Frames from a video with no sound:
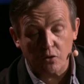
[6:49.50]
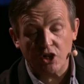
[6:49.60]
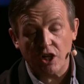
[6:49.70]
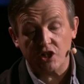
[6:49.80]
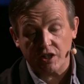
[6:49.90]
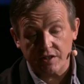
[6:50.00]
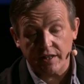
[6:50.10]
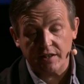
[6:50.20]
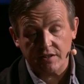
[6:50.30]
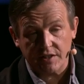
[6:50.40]
full charge, it can
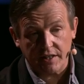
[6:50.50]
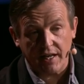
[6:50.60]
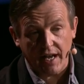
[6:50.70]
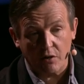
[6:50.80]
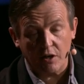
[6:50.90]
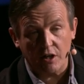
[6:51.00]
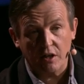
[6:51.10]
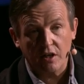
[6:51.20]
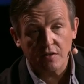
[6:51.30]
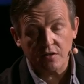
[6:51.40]
take an
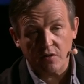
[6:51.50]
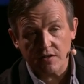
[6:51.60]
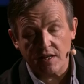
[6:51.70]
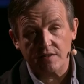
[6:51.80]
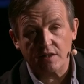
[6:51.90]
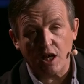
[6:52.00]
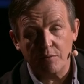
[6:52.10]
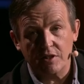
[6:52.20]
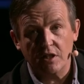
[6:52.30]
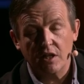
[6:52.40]
hour. So it's
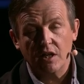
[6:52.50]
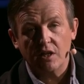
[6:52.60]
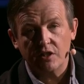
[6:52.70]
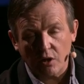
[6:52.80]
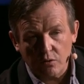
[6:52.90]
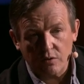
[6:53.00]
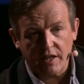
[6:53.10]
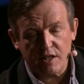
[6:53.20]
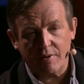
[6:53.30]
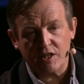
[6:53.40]
common. Don't
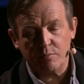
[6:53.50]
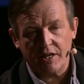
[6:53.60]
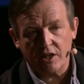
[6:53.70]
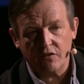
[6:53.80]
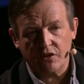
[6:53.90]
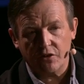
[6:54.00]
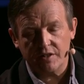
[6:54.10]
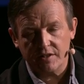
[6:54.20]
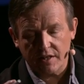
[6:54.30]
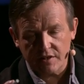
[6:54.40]
expect to be out of
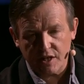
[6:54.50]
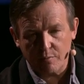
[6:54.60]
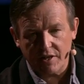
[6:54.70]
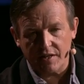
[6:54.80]
here in 10